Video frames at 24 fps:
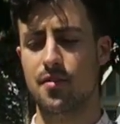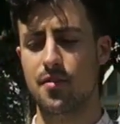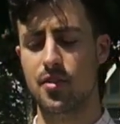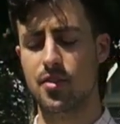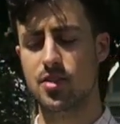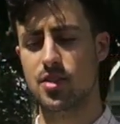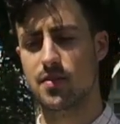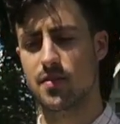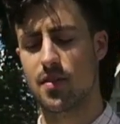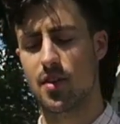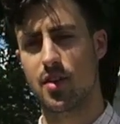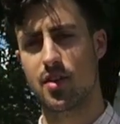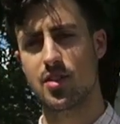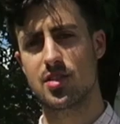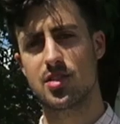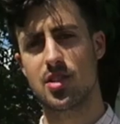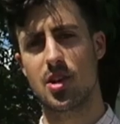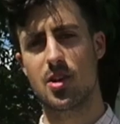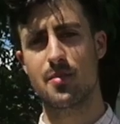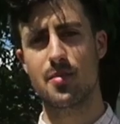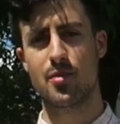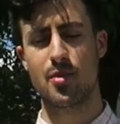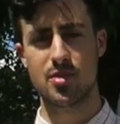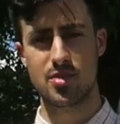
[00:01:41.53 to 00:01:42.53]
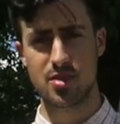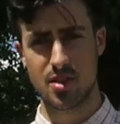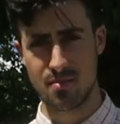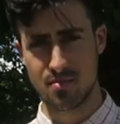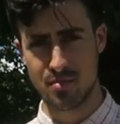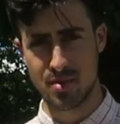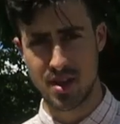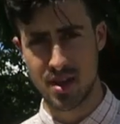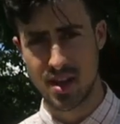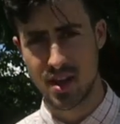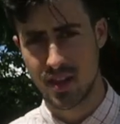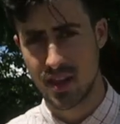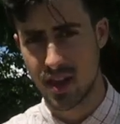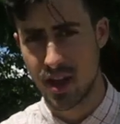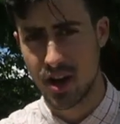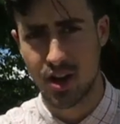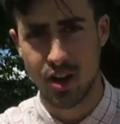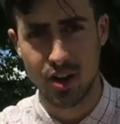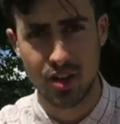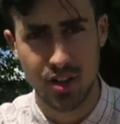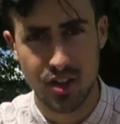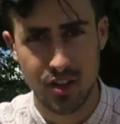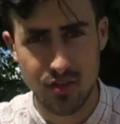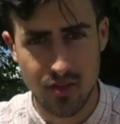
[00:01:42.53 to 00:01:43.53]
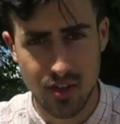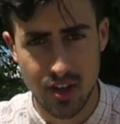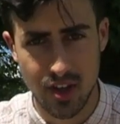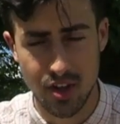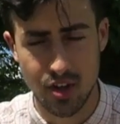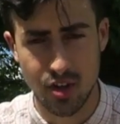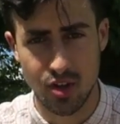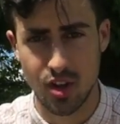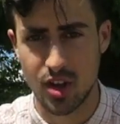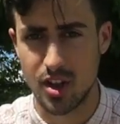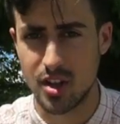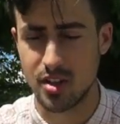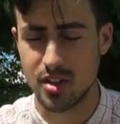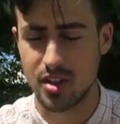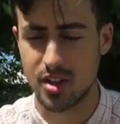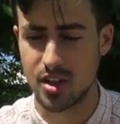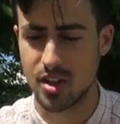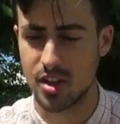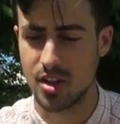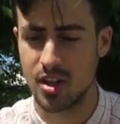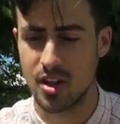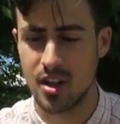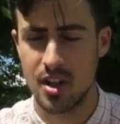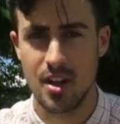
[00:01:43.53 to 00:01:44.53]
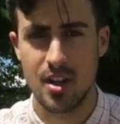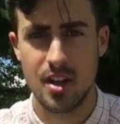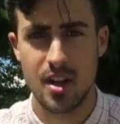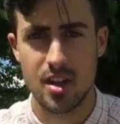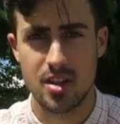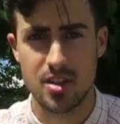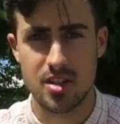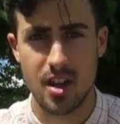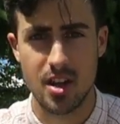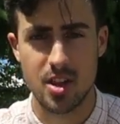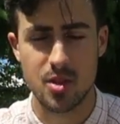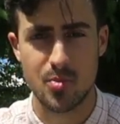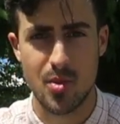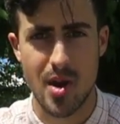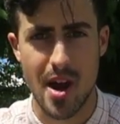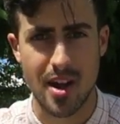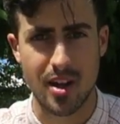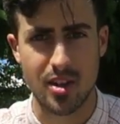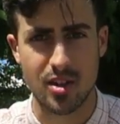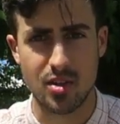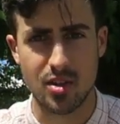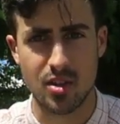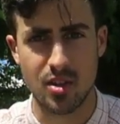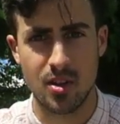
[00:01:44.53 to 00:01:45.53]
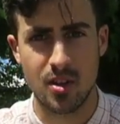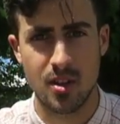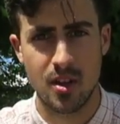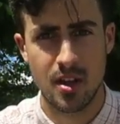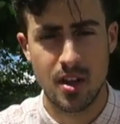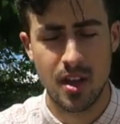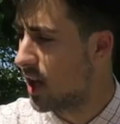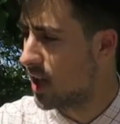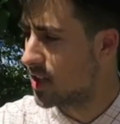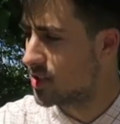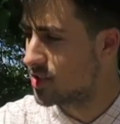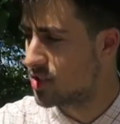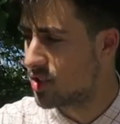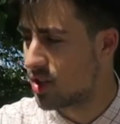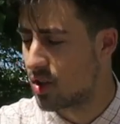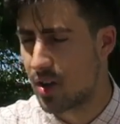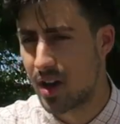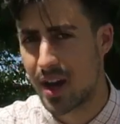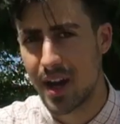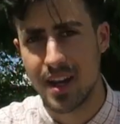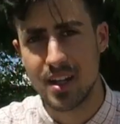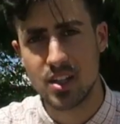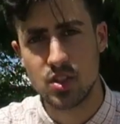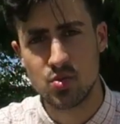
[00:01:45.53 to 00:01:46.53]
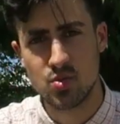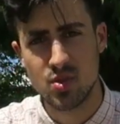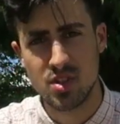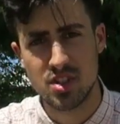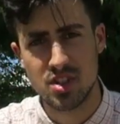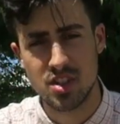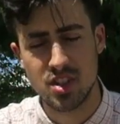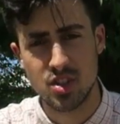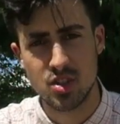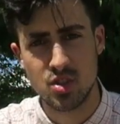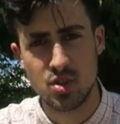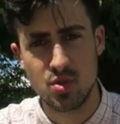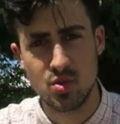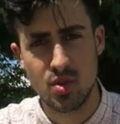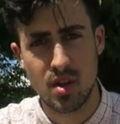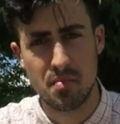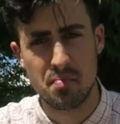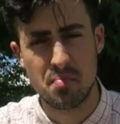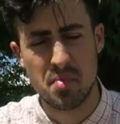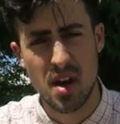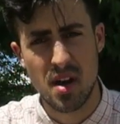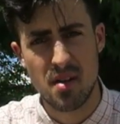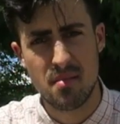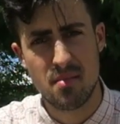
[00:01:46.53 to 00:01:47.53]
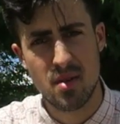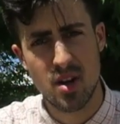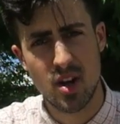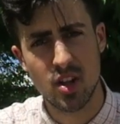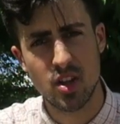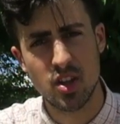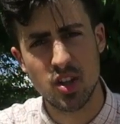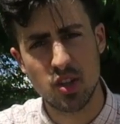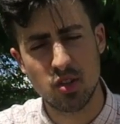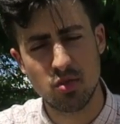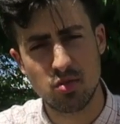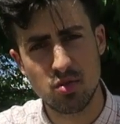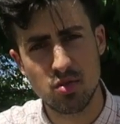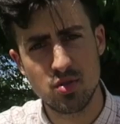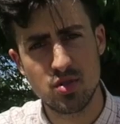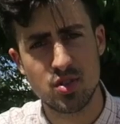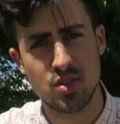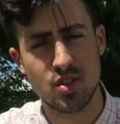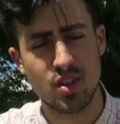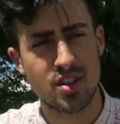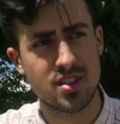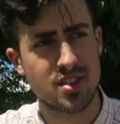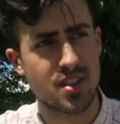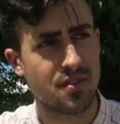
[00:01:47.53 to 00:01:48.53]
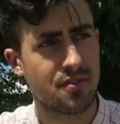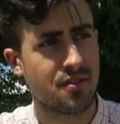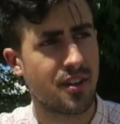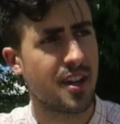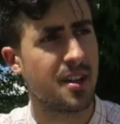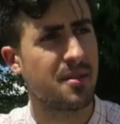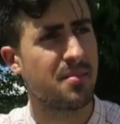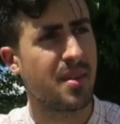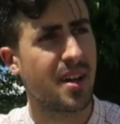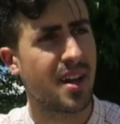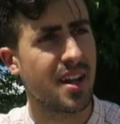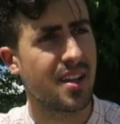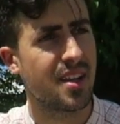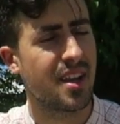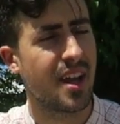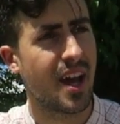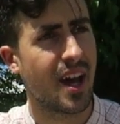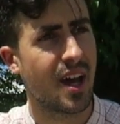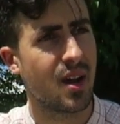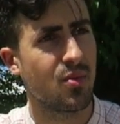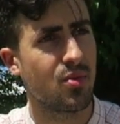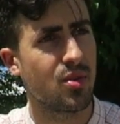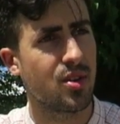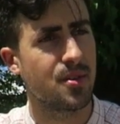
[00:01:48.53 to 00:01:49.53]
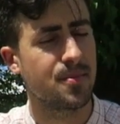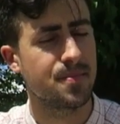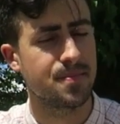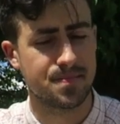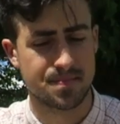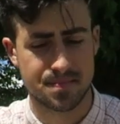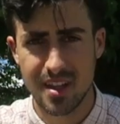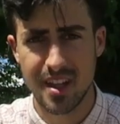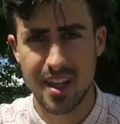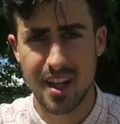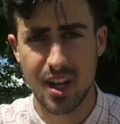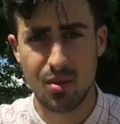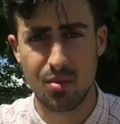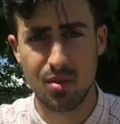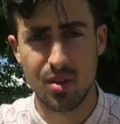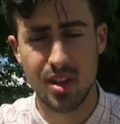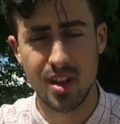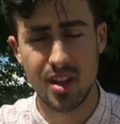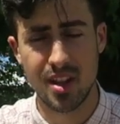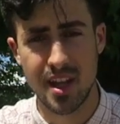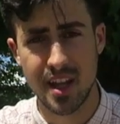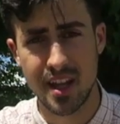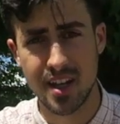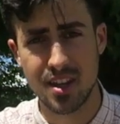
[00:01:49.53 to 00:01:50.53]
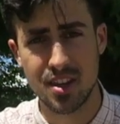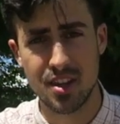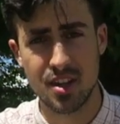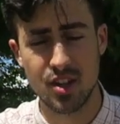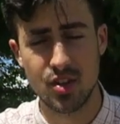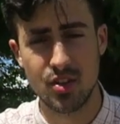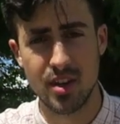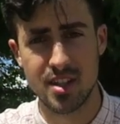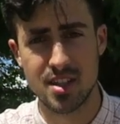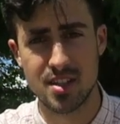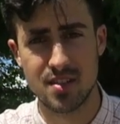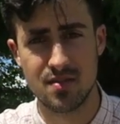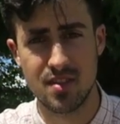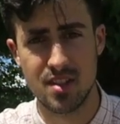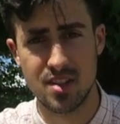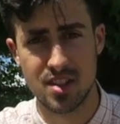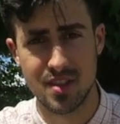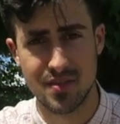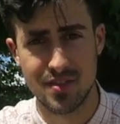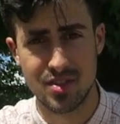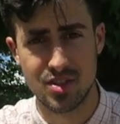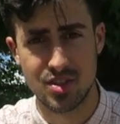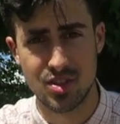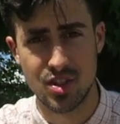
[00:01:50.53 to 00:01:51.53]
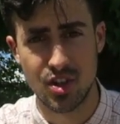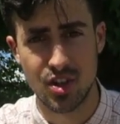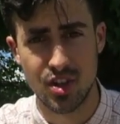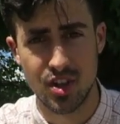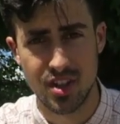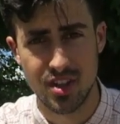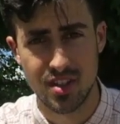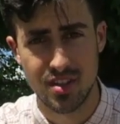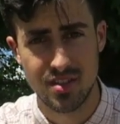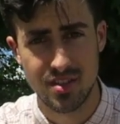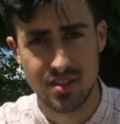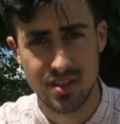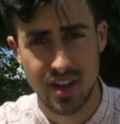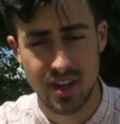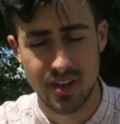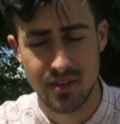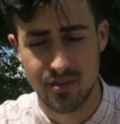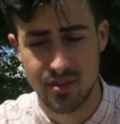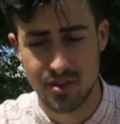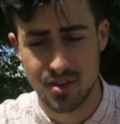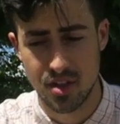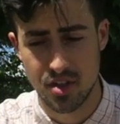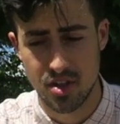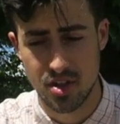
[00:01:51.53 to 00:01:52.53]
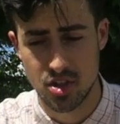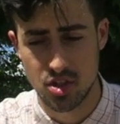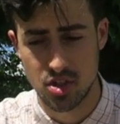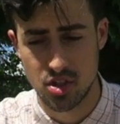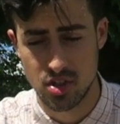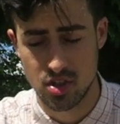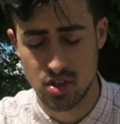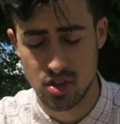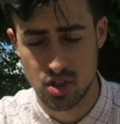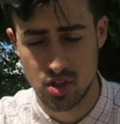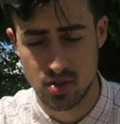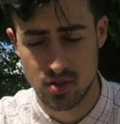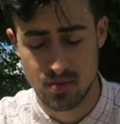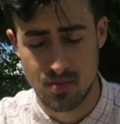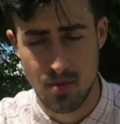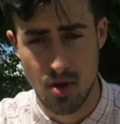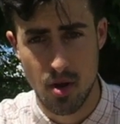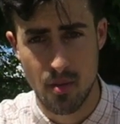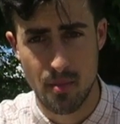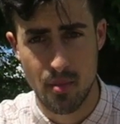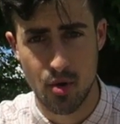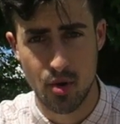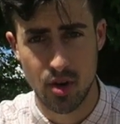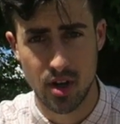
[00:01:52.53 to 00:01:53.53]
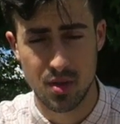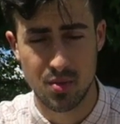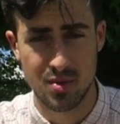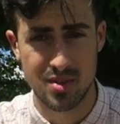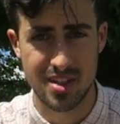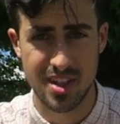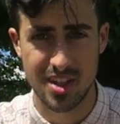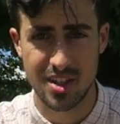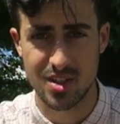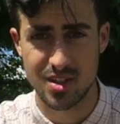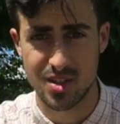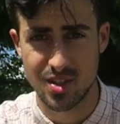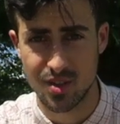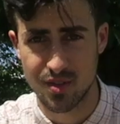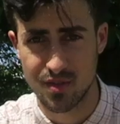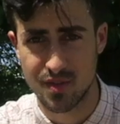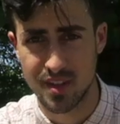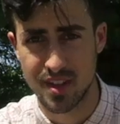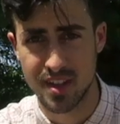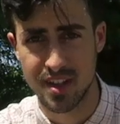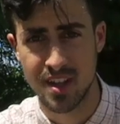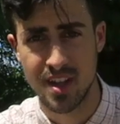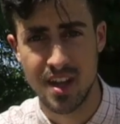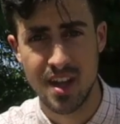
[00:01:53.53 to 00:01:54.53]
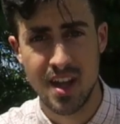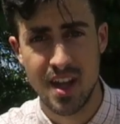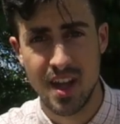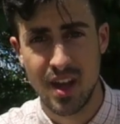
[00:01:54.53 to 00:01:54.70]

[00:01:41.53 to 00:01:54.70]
first of all, because longboards are big, they hardly fit in your locker, it's not as practical. And so I switched it to a Bob Marley cruiser because a friend of mine had one, and I really liked the aggressiveness of its turning, and for such a small board it was like surfing.